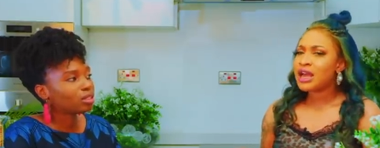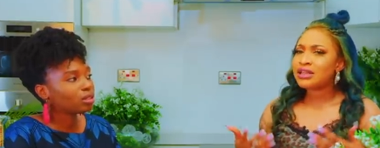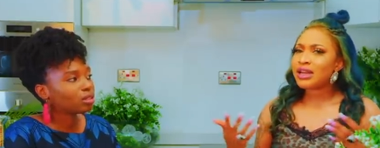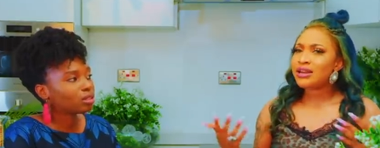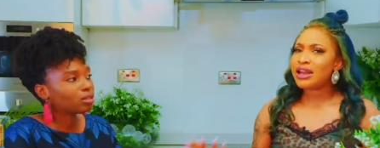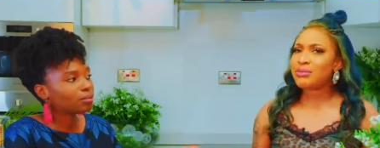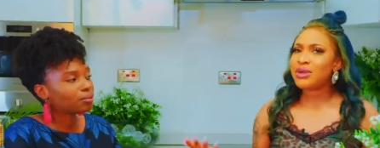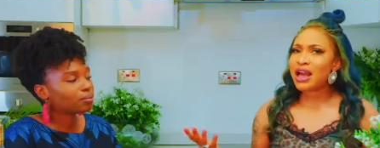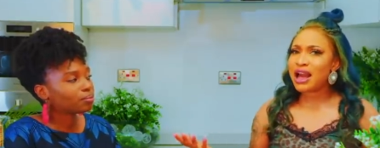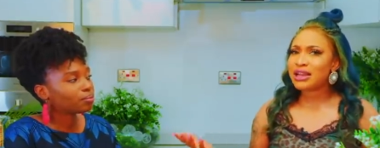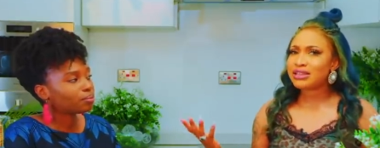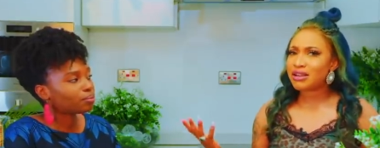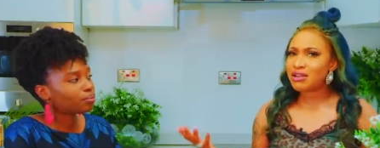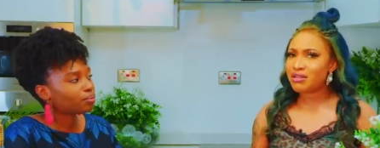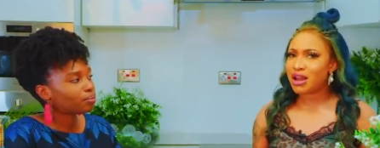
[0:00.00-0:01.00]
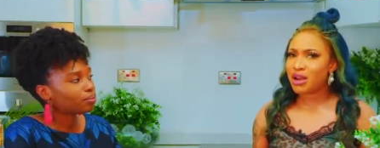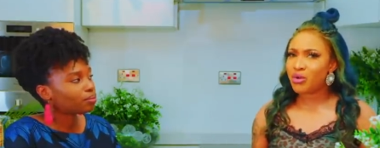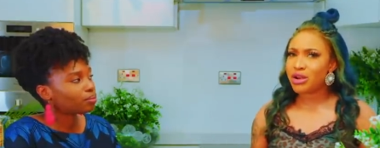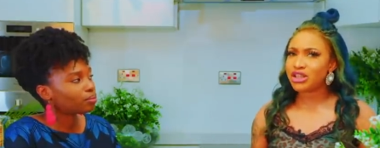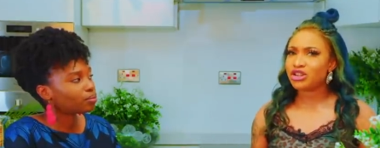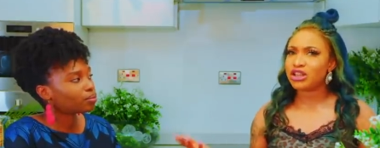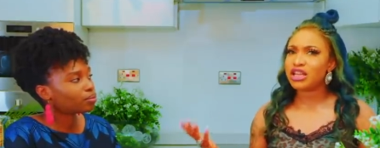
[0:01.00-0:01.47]
Speaker 1: Now, let me ask a
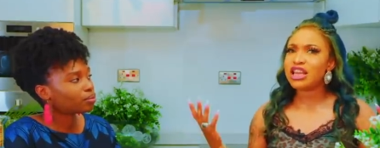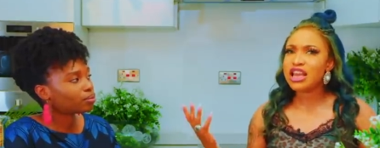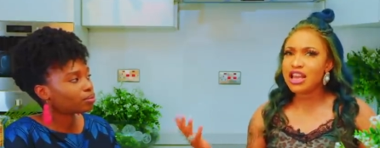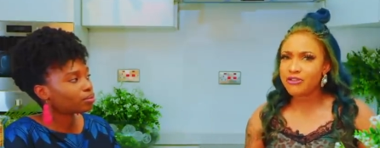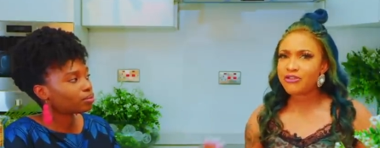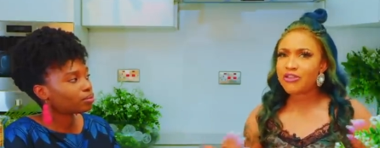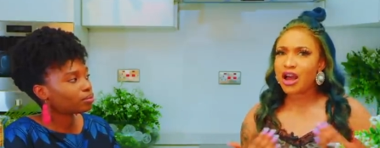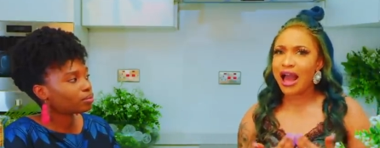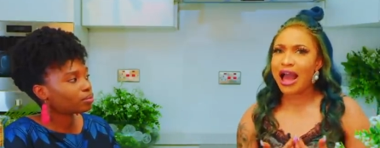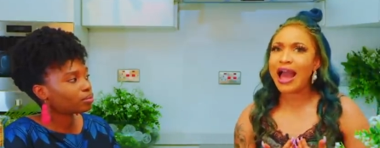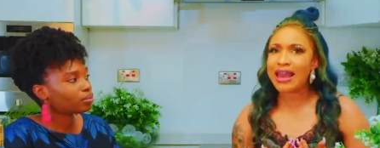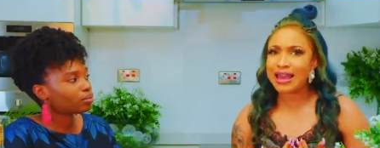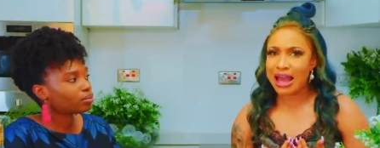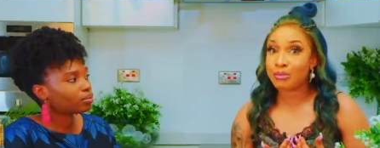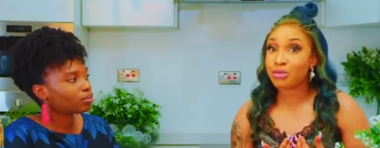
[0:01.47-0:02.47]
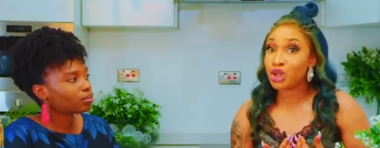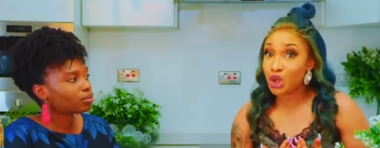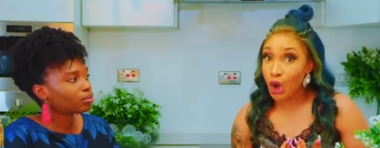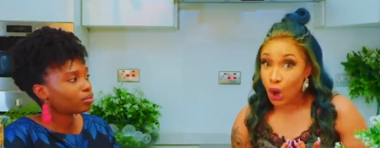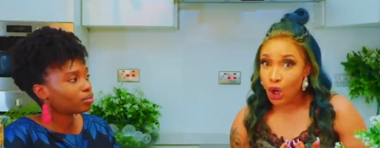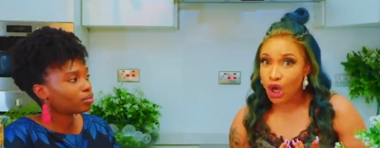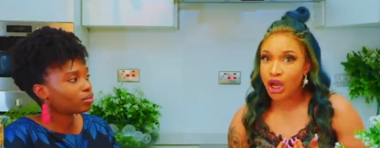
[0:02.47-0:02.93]
question. If I am
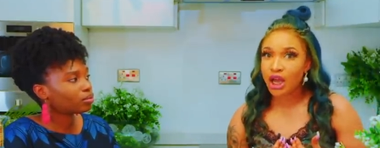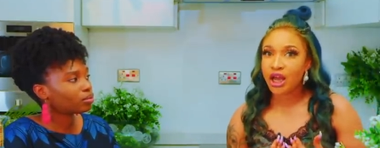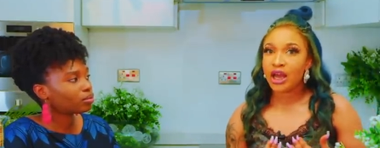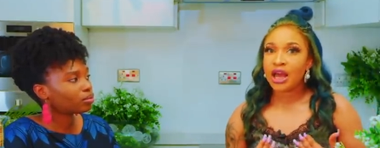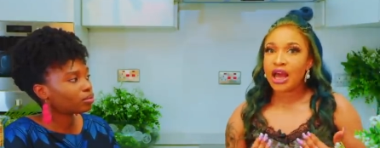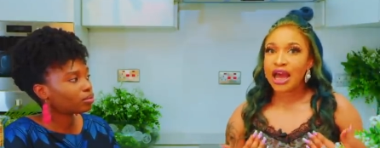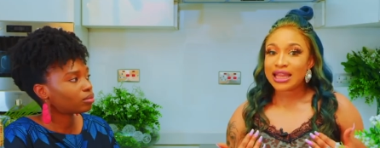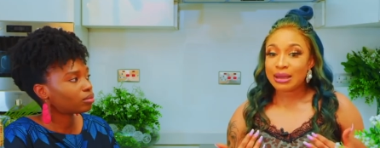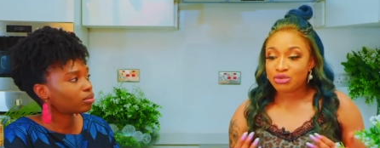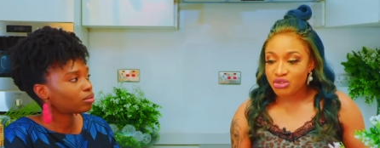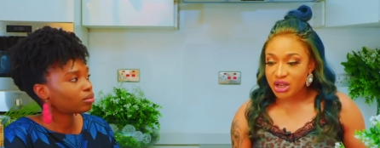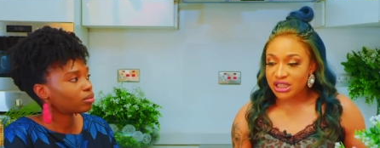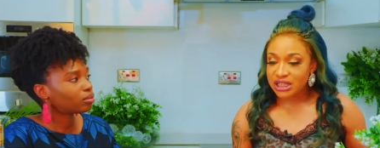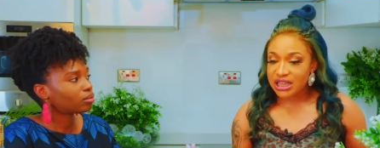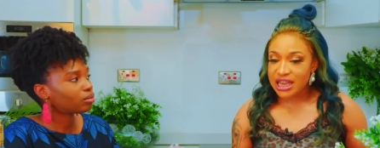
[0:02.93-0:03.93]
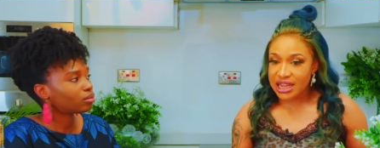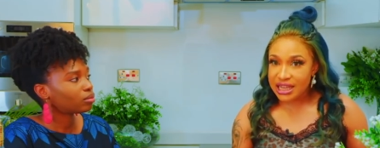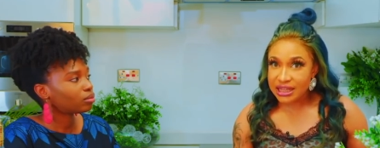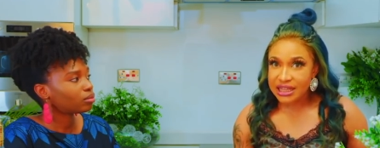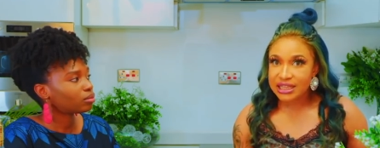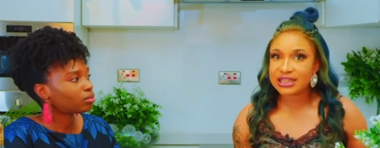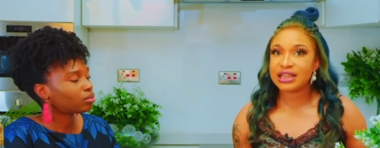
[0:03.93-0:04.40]
young and I'm dressing
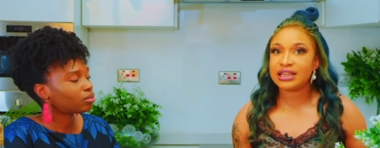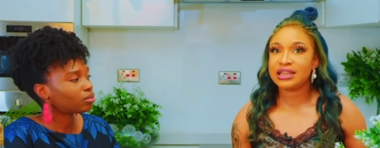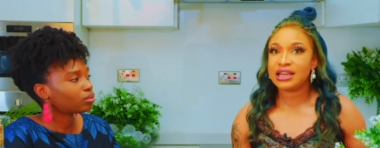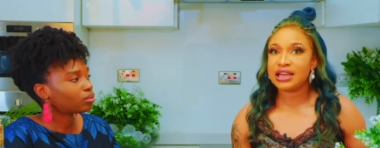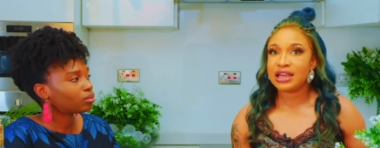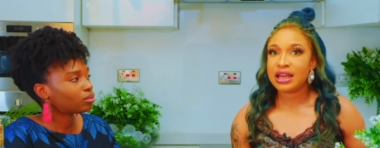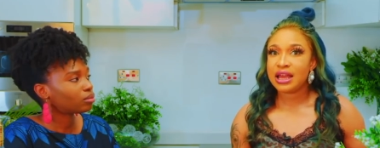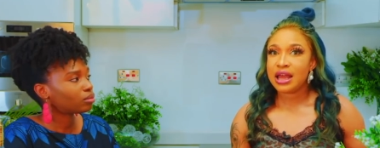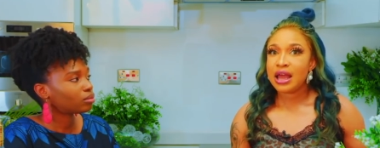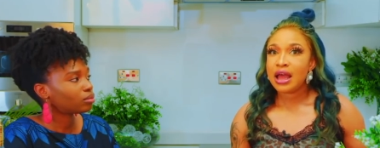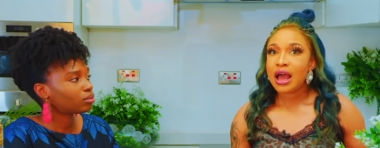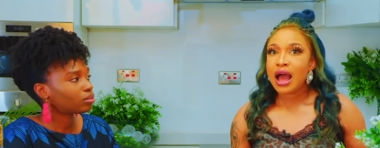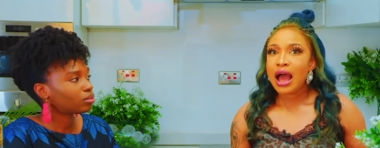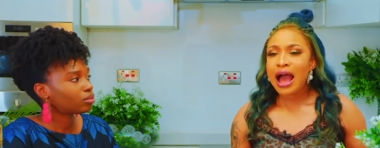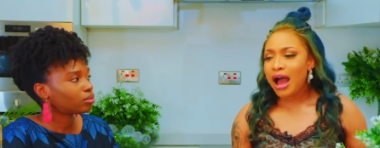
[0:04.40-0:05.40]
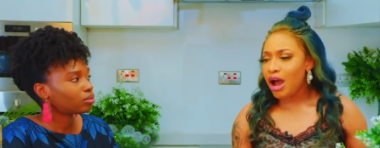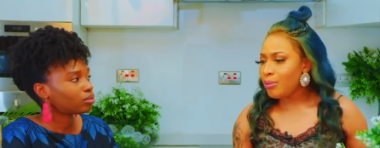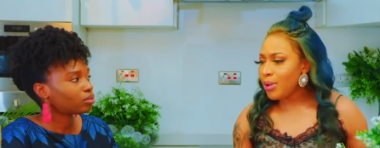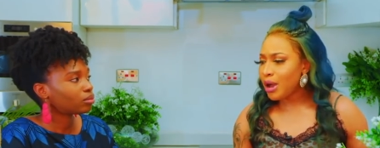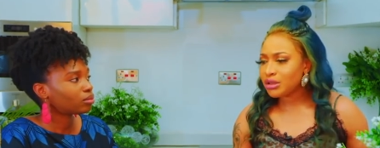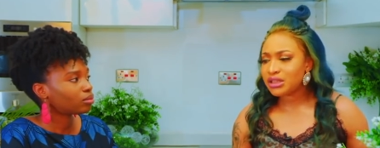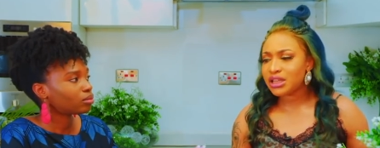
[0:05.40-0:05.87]
indecently, how
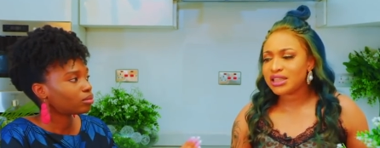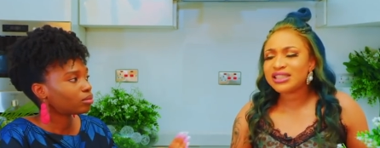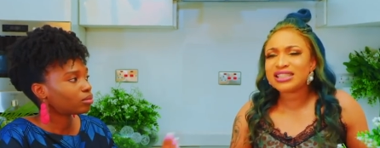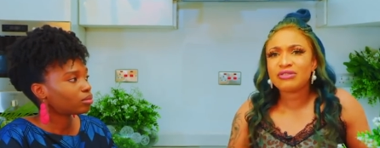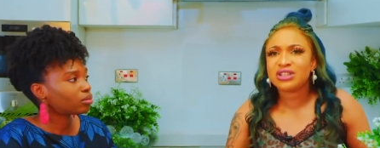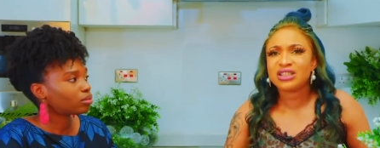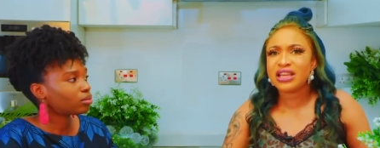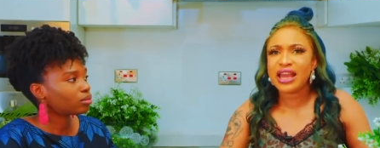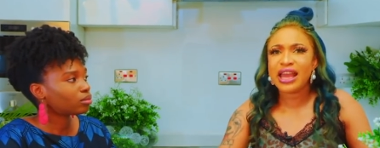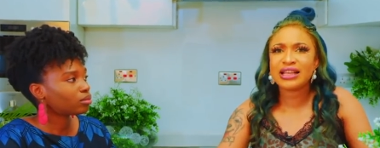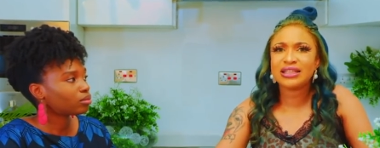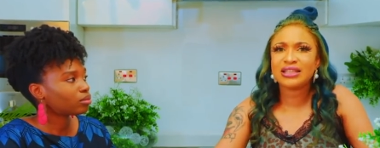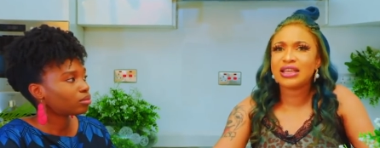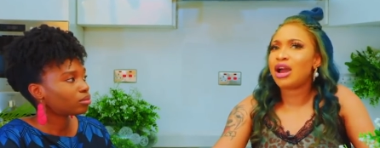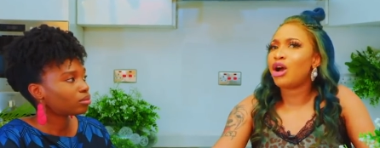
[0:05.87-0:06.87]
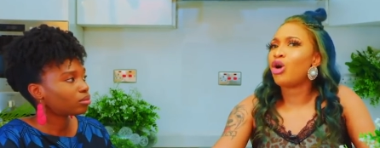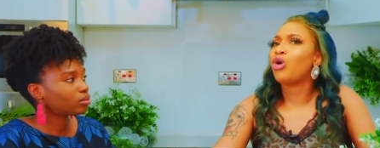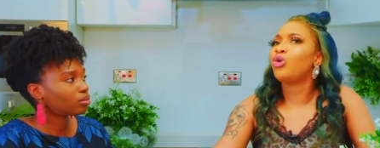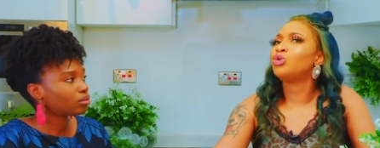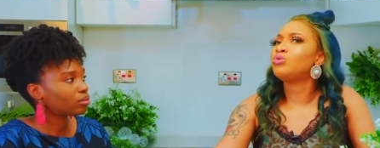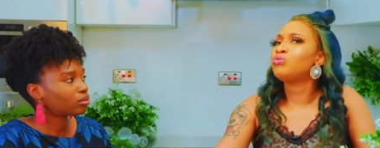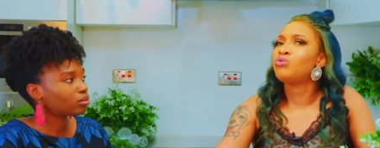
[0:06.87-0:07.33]
about the
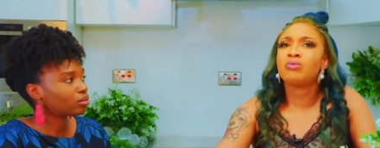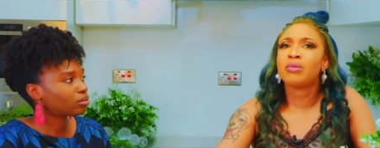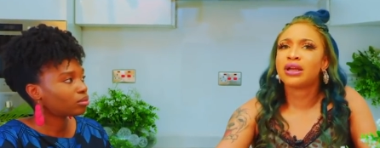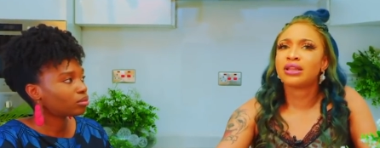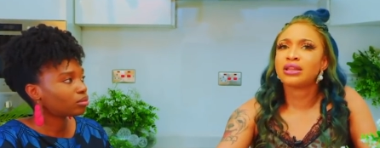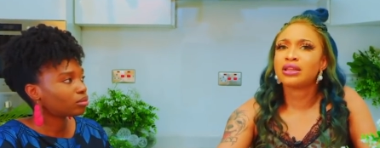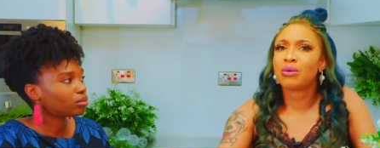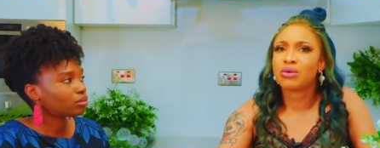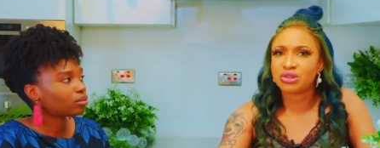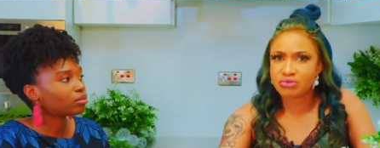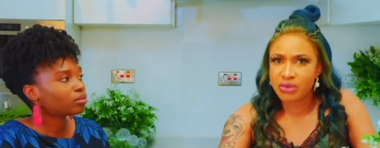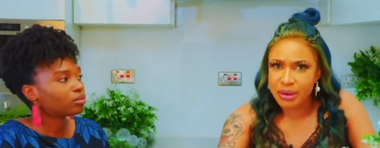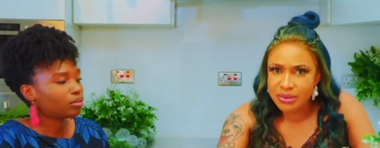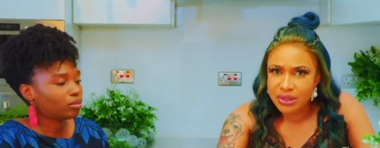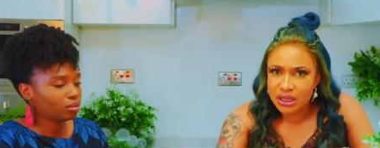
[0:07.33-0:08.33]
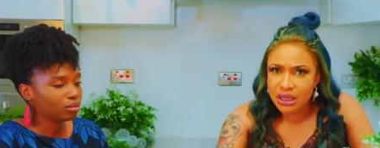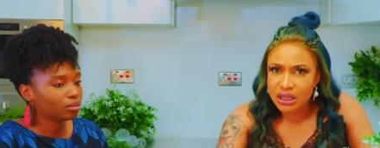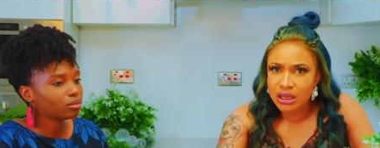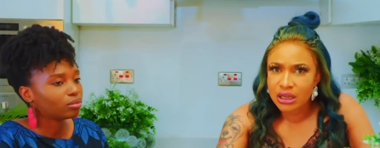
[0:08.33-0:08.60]
78-year-old woman that was raped?